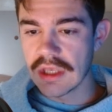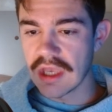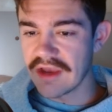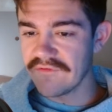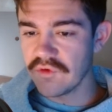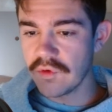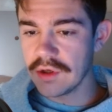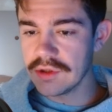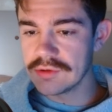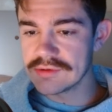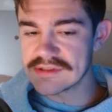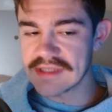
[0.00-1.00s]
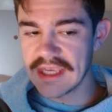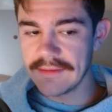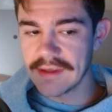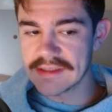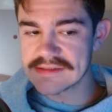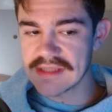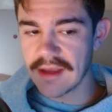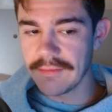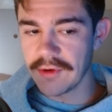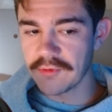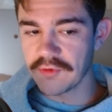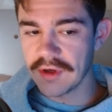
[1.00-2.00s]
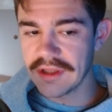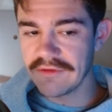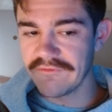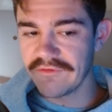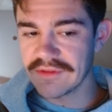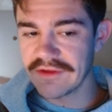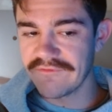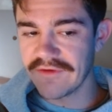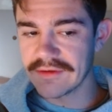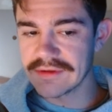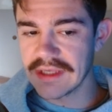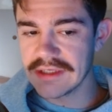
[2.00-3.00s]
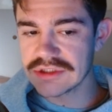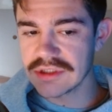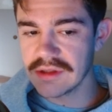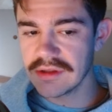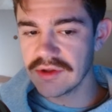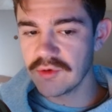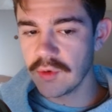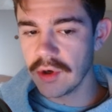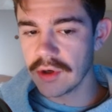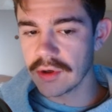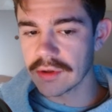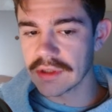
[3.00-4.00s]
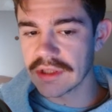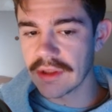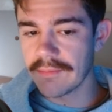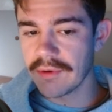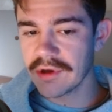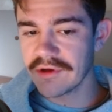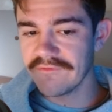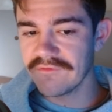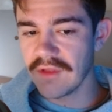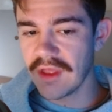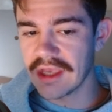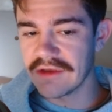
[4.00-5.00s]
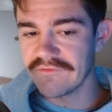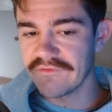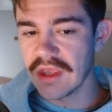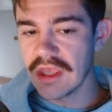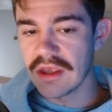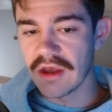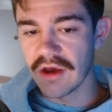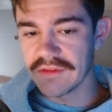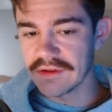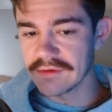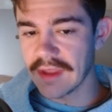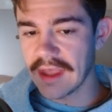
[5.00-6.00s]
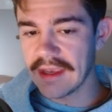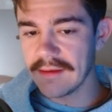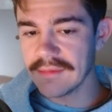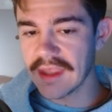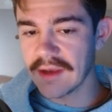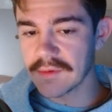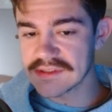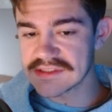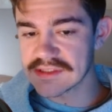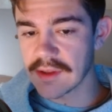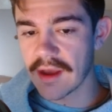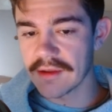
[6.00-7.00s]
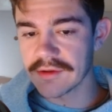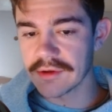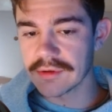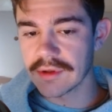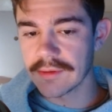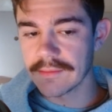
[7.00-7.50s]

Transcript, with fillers: Everyone whose name has not been written from the foundation of the world in the book of life of the Lamb that was slaughtered.